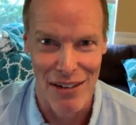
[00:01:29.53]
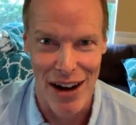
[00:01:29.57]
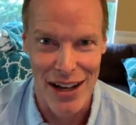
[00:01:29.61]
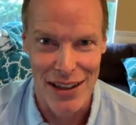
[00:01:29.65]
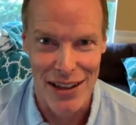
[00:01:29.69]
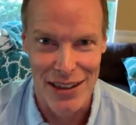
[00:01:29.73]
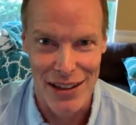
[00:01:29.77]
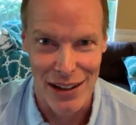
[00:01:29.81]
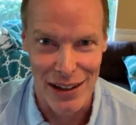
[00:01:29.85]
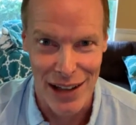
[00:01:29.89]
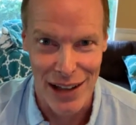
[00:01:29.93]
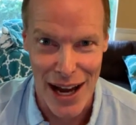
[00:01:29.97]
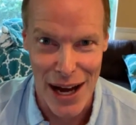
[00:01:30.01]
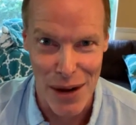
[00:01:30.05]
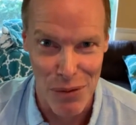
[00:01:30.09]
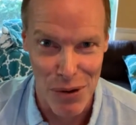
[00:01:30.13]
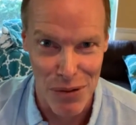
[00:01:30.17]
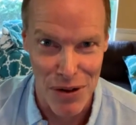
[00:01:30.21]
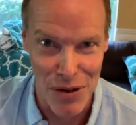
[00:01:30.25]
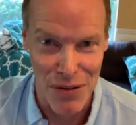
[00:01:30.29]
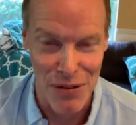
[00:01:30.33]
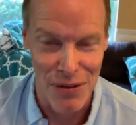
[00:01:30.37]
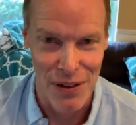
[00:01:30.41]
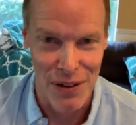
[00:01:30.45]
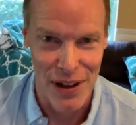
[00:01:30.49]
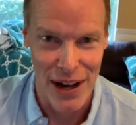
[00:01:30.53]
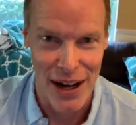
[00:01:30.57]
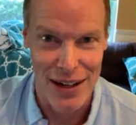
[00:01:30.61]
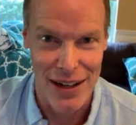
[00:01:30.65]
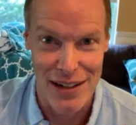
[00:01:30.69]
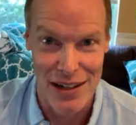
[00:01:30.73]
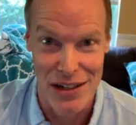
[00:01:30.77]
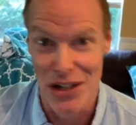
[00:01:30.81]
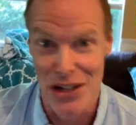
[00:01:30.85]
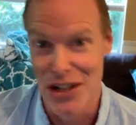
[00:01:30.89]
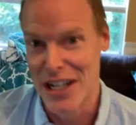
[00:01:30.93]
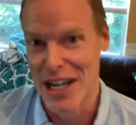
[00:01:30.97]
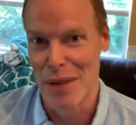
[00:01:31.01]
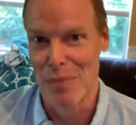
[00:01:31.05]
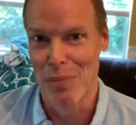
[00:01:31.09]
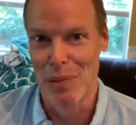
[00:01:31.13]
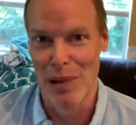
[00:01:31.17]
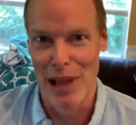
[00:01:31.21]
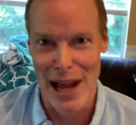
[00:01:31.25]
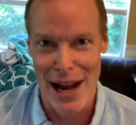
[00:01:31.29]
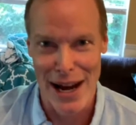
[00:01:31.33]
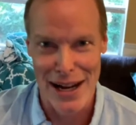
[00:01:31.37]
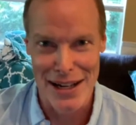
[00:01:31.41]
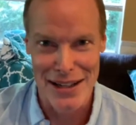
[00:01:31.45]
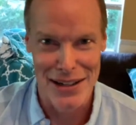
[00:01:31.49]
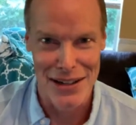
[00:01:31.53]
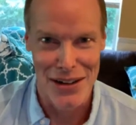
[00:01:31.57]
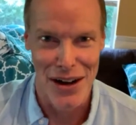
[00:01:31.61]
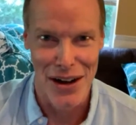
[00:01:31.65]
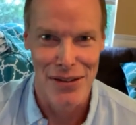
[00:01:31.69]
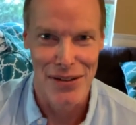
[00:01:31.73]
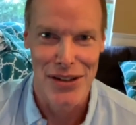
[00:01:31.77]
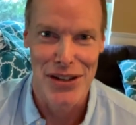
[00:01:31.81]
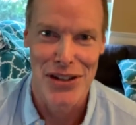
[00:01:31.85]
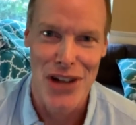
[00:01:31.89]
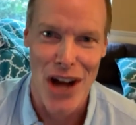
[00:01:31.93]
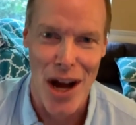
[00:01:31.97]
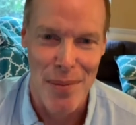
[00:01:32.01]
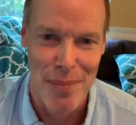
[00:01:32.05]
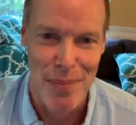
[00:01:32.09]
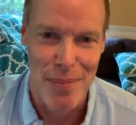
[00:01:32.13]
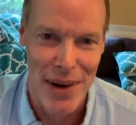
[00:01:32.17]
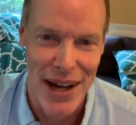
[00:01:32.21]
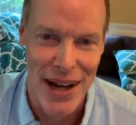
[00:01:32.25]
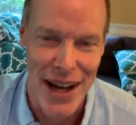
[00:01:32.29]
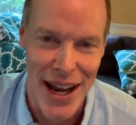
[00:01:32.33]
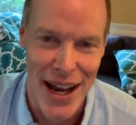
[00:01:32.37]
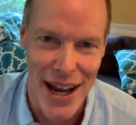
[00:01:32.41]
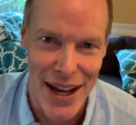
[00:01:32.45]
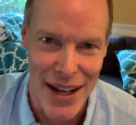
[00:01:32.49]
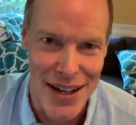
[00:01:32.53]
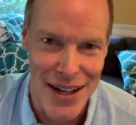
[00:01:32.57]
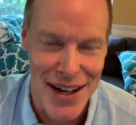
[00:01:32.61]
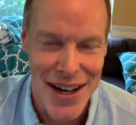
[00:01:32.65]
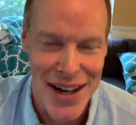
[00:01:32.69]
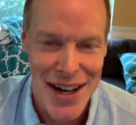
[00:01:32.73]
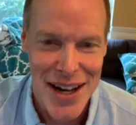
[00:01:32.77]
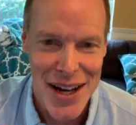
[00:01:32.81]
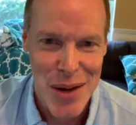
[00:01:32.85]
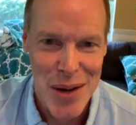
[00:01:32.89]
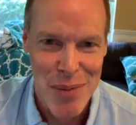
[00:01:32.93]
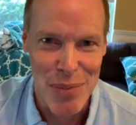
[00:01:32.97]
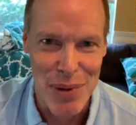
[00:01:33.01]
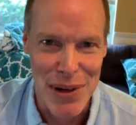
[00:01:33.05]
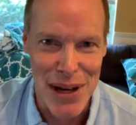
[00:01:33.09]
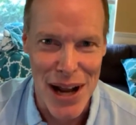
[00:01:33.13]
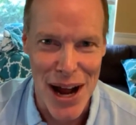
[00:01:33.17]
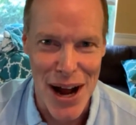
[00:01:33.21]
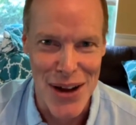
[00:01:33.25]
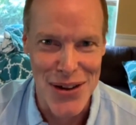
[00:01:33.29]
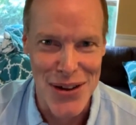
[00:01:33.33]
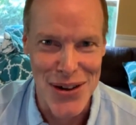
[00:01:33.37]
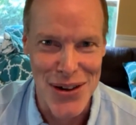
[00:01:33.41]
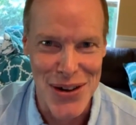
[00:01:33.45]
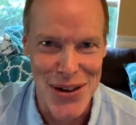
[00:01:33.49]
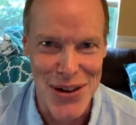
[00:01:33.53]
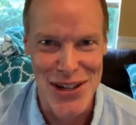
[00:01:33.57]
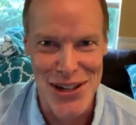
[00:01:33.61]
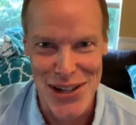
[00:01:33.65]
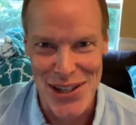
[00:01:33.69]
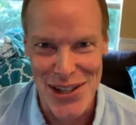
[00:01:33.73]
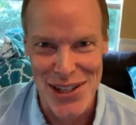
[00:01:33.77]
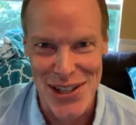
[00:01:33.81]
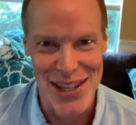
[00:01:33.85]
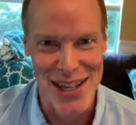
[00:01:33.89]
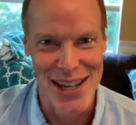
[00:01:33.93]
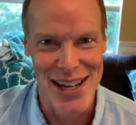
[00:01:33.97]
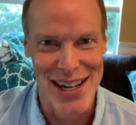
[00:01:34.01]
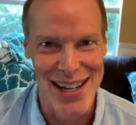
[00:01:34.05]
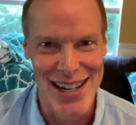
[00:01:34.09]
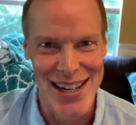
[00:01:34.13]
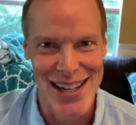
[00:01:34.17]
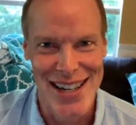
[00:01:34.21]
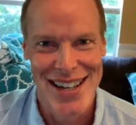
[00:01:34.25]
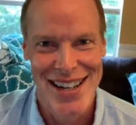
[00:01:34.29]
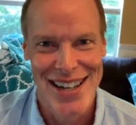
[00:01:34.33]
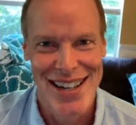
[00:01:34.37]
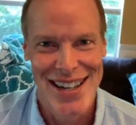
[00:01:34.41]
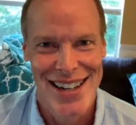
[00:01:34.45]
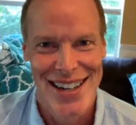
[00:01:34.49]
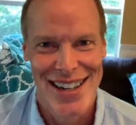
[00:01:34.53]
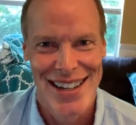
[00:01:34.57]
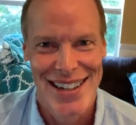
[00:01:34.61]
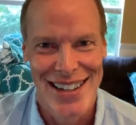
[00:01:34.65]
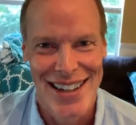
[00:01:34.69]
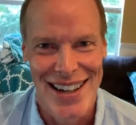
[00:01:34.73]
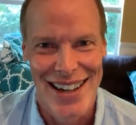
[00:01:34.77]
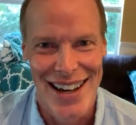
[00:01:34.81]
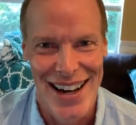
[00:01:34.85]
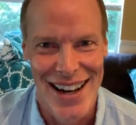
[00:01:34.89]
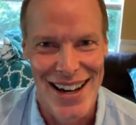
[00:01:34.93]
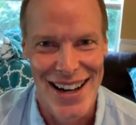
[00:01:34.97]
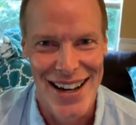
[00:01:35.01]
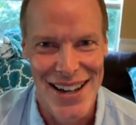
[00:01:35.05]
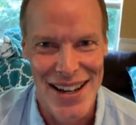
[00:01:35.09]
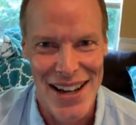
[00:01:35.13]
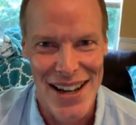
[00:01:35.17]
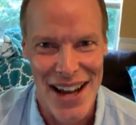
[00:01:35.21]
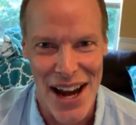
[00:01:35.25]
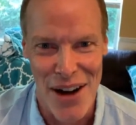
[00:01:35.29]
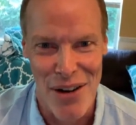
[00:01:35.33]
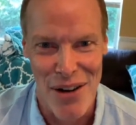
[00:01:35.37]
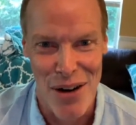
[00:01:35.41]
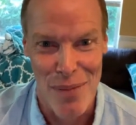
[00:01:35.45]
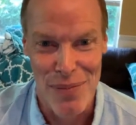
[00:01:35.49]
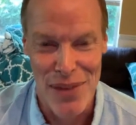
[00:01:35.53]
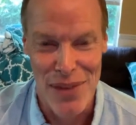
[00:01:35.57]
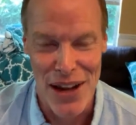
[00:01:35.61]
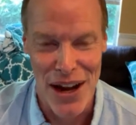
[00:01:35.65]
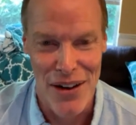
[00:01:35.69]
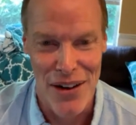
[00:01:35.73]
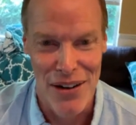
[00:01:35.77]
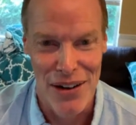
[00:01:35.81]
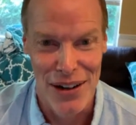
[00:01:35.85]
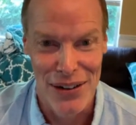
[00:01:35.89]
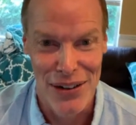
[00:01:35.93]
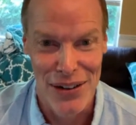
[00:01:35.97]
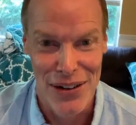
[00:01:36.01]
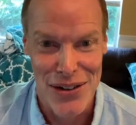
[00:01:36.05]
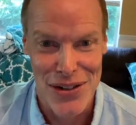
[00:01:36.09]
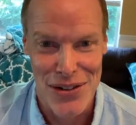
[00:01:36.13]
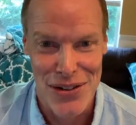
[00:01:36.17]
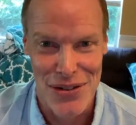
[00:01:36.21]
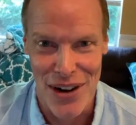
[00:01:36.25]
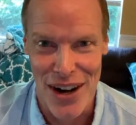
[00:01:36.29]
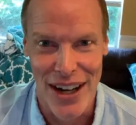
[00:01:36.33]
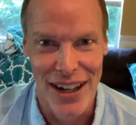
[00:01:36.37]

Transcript: The light would reflect and you'd get blinded off the top of my head. But now you can just see hair up there and it looks great.